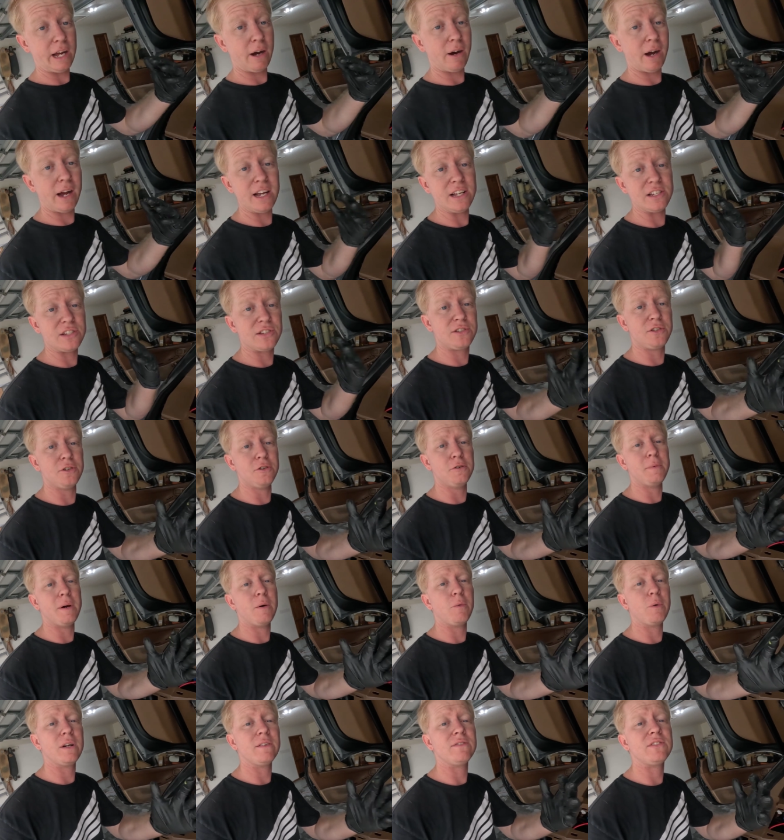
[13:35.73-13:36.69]
Now I
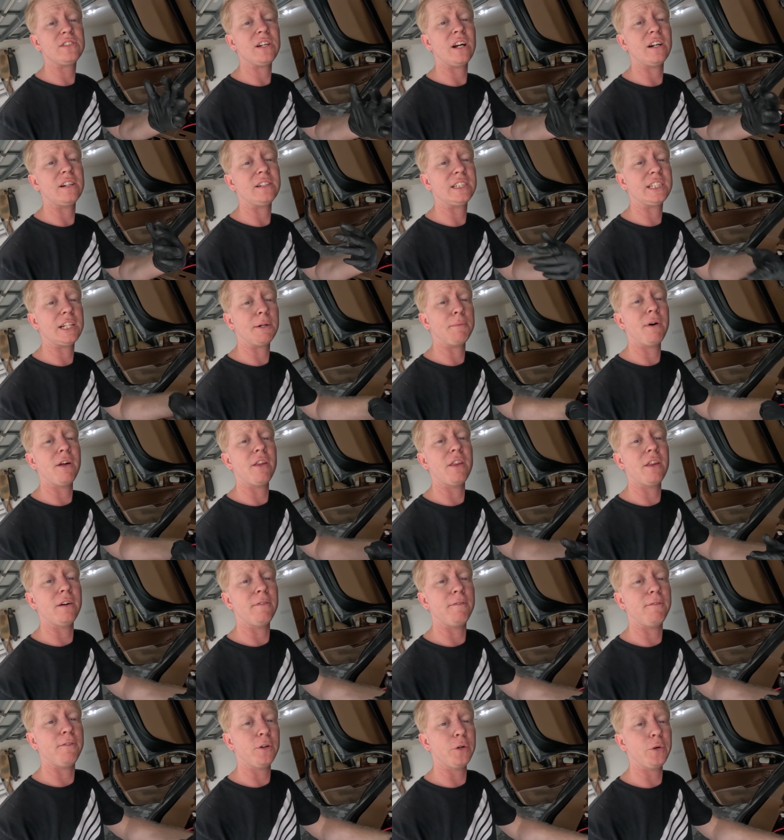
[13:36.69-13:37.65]
assume it would have sucked some of
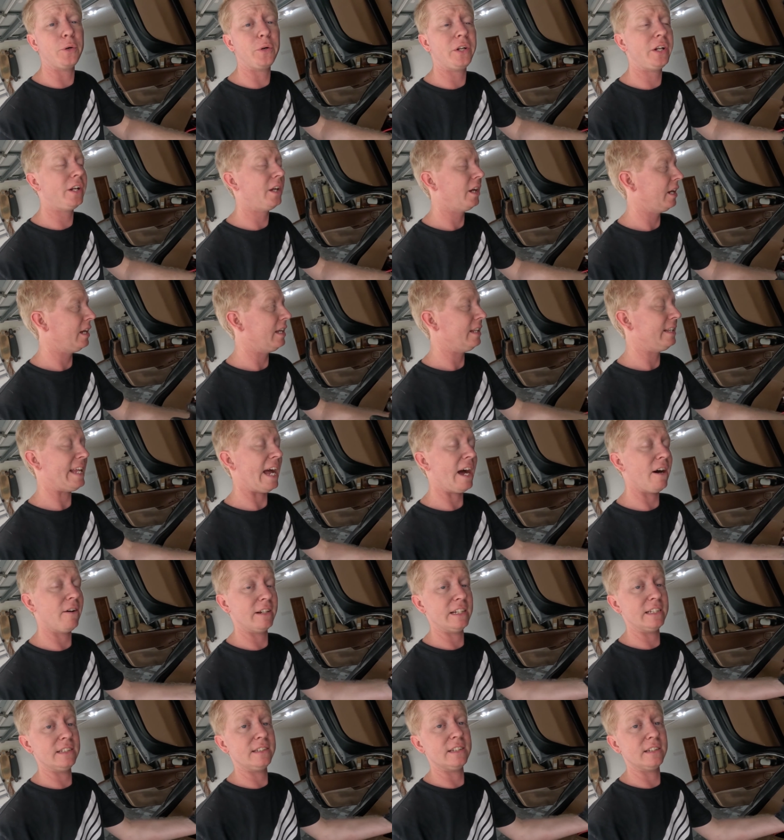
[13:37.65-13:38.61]
the fluid
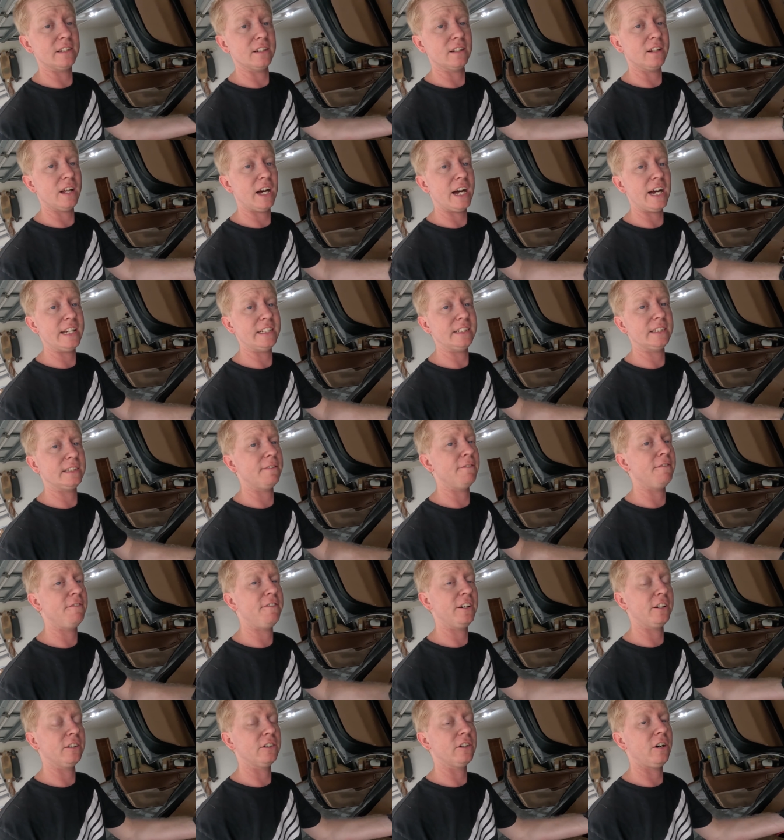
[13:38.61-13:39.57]
down into the lines and
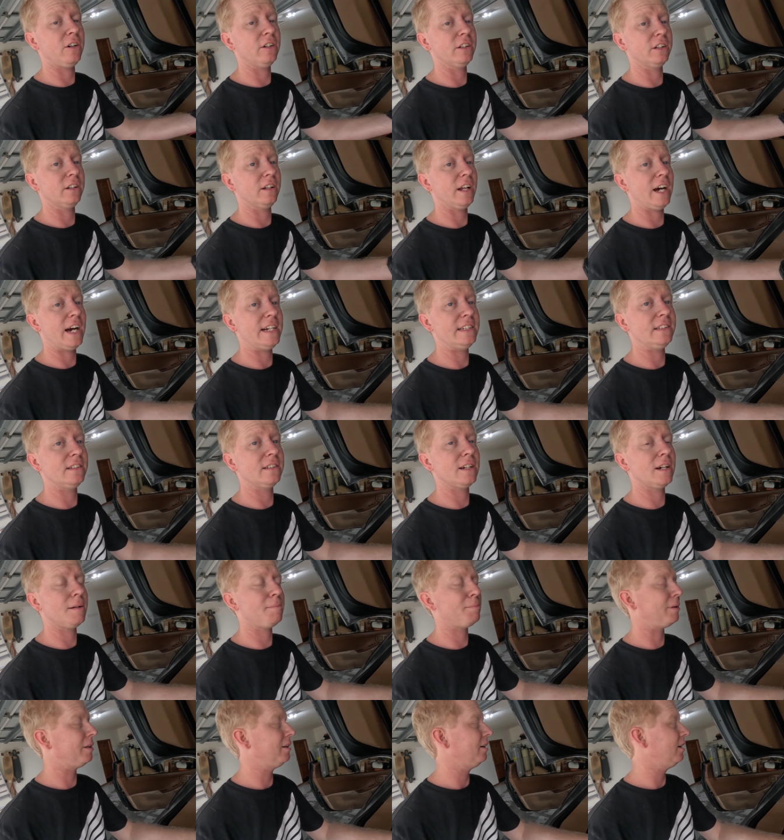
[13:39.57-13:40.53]
filled all the lines
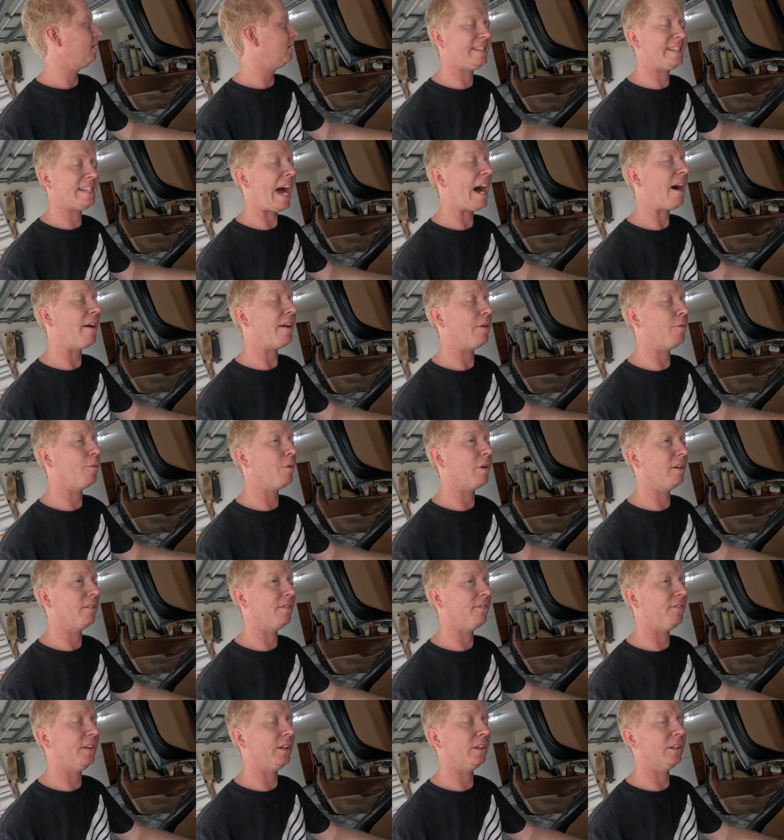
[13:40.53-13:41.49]
up. Doubt it would
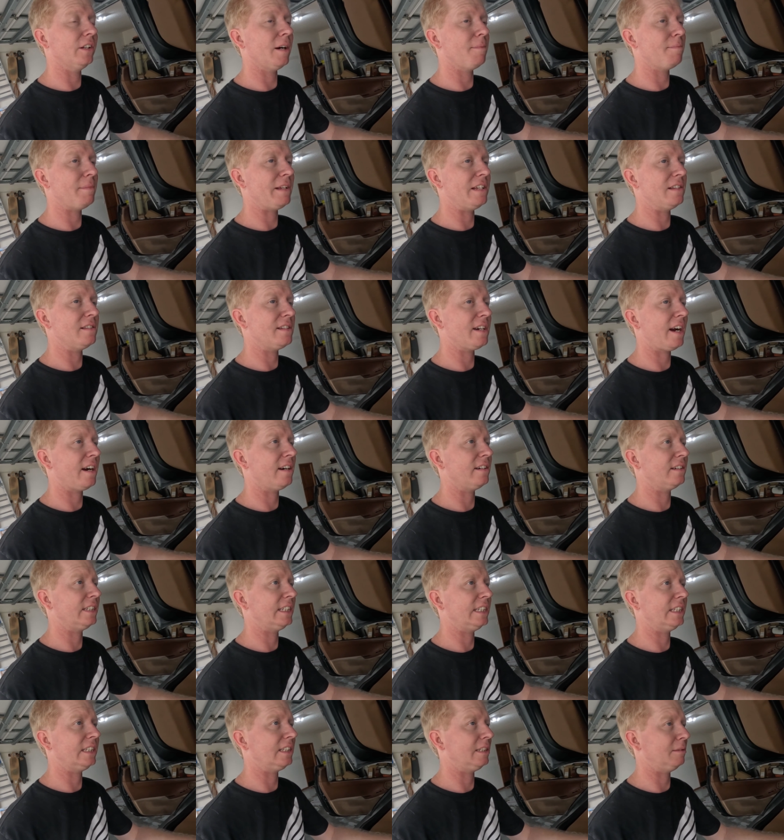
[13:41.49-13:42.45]
have filled up the entire
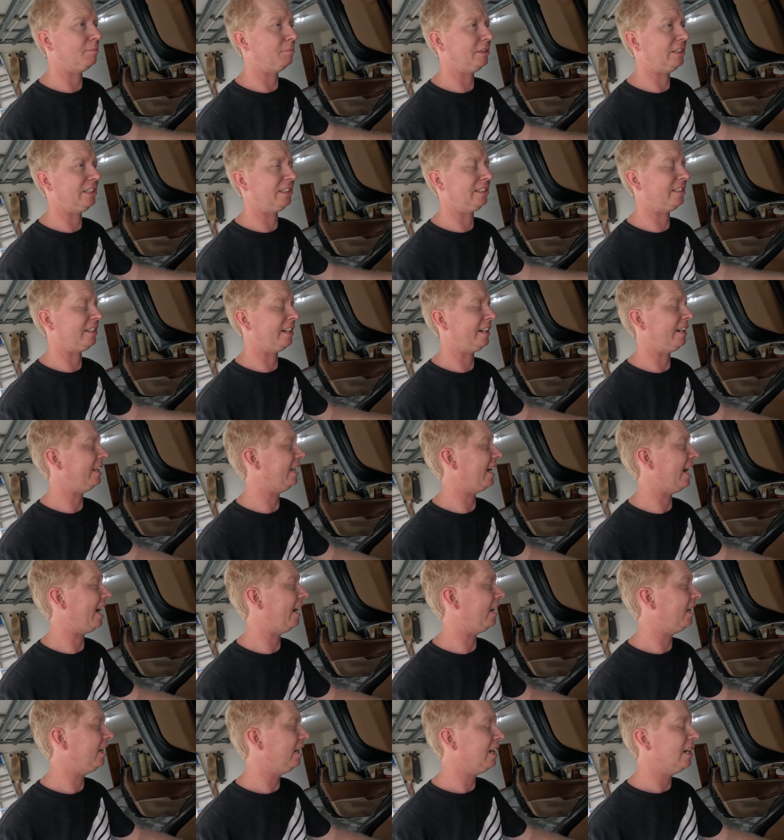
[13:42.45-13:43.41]
system just like
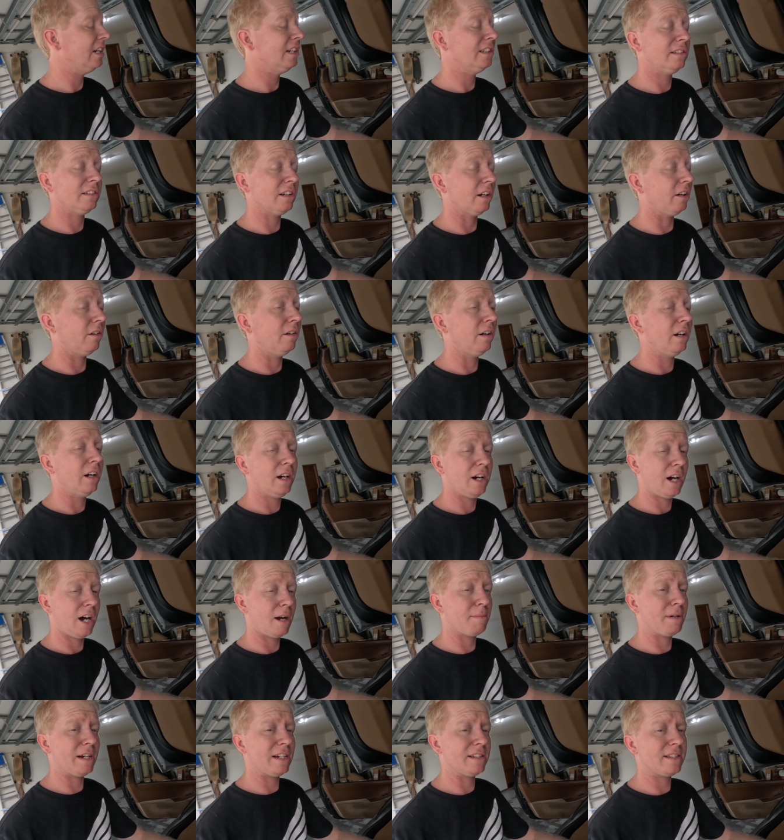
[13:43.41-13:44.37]
that. So
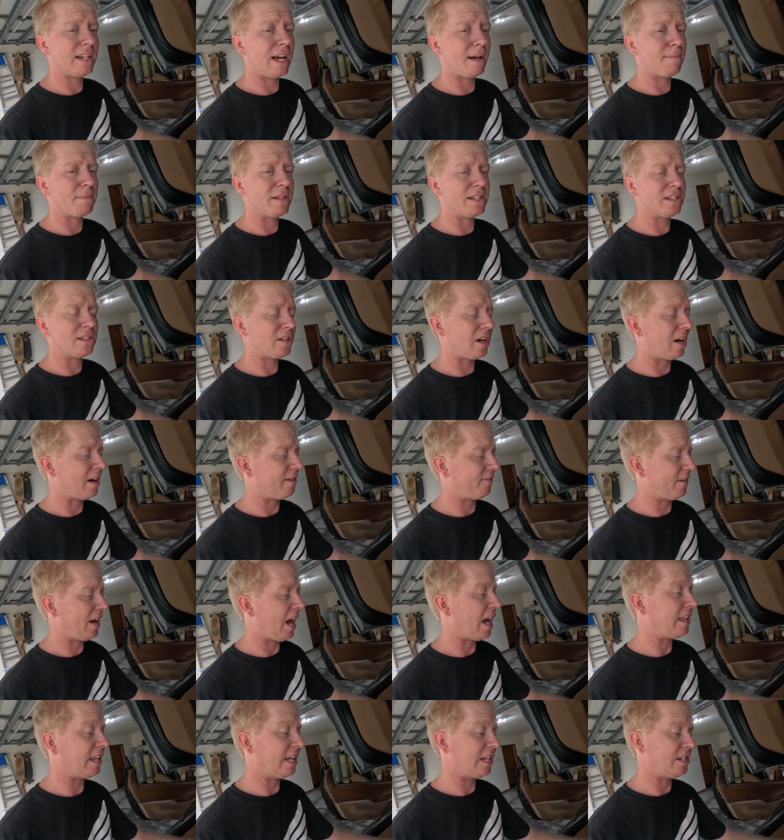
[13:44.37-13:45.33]
I'm gonna top this
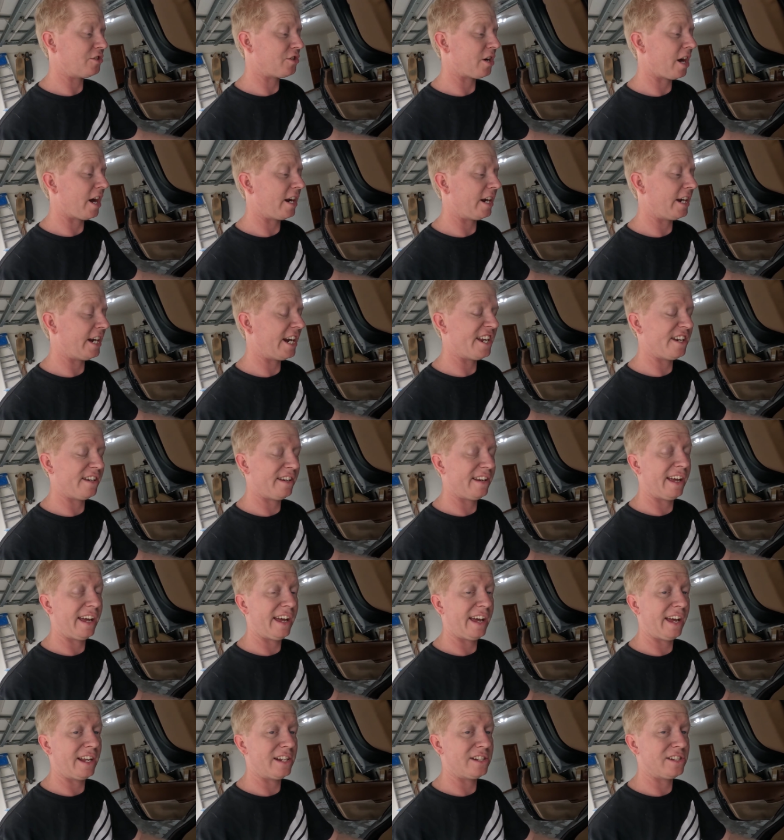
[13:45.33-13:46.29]
off and then try it again,
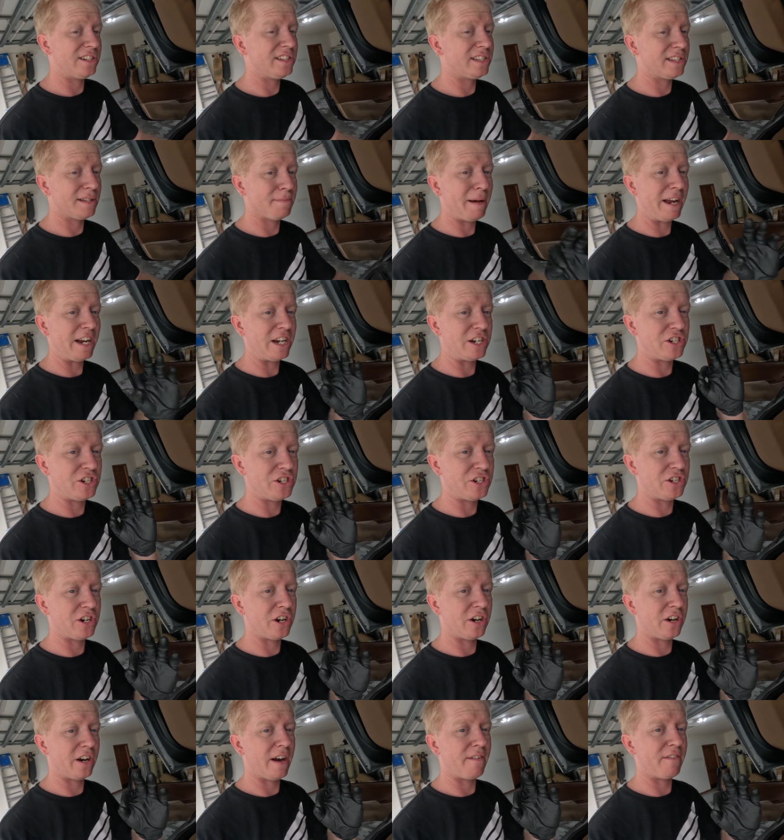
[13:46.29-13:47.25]
and just to make
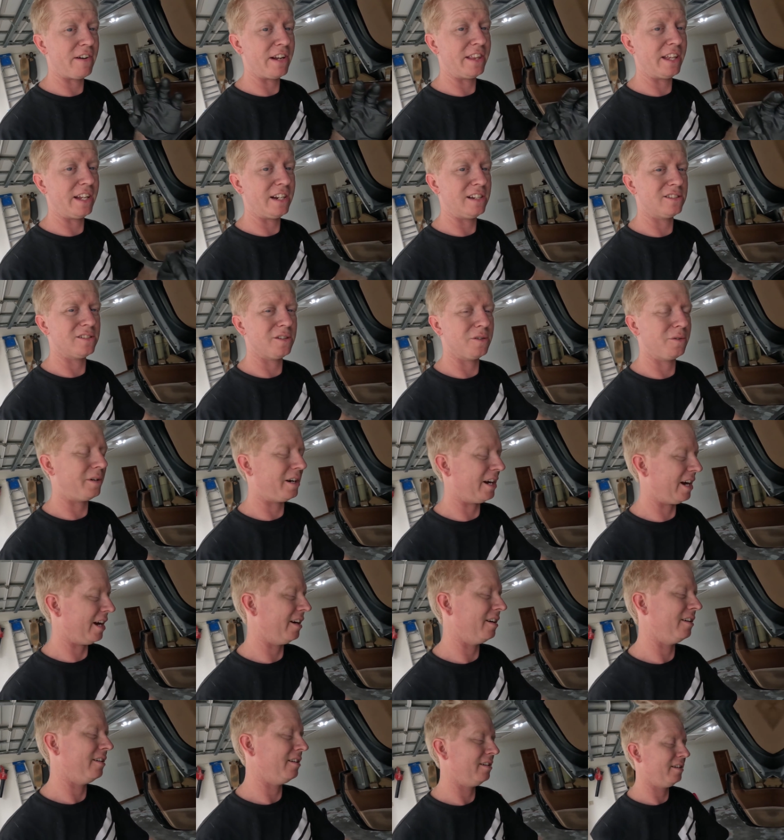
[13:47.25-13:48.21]
sure everything's
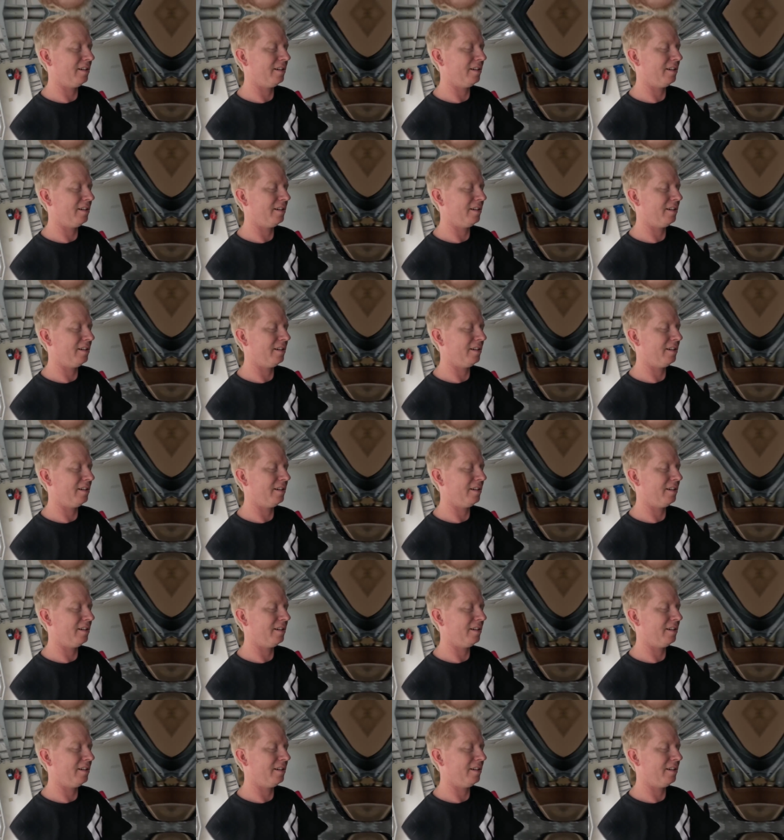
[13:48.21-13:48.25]
okay.